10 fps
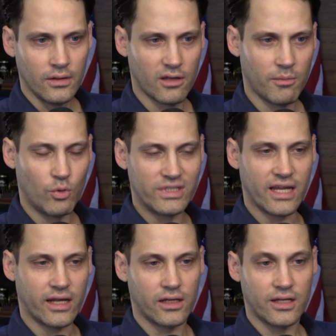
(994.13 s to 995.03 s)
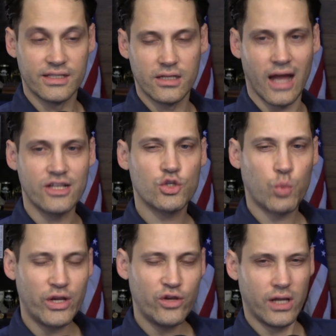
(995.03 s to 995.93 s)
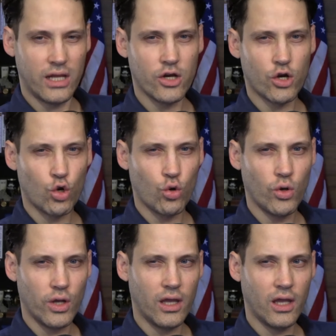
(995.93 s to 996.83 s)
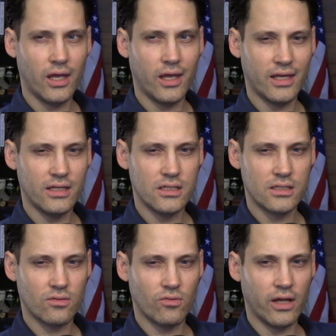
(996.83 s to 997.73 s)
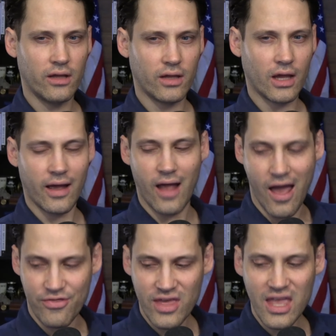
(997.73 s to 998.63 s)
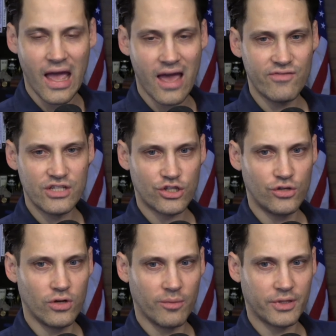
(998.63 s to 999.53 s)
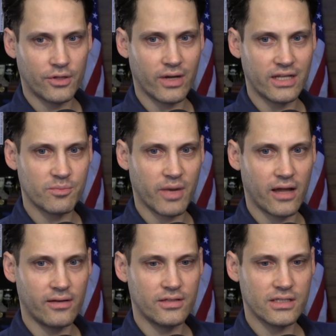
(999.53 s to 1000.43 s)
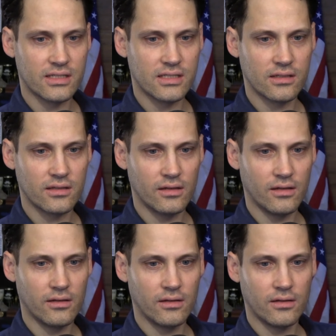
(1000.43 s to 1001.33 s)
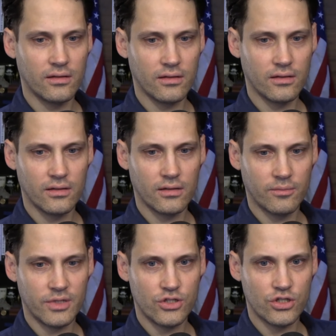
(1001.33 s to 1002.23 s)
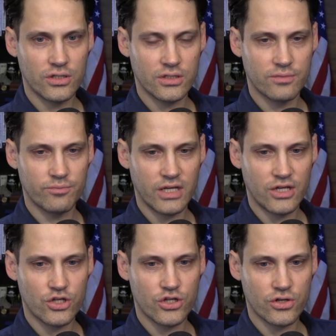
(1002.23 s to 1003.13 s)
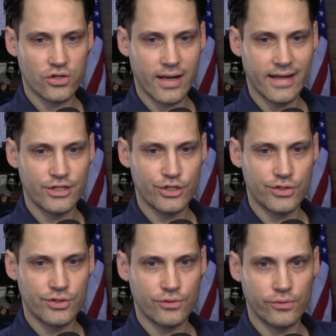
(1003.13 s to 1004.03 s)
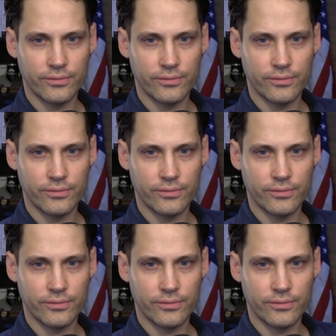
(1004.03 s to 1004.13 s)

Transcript: Give me one second, because I just want you to hear his, I think I have this queued up at the right spot. Just, let me just make sure I do.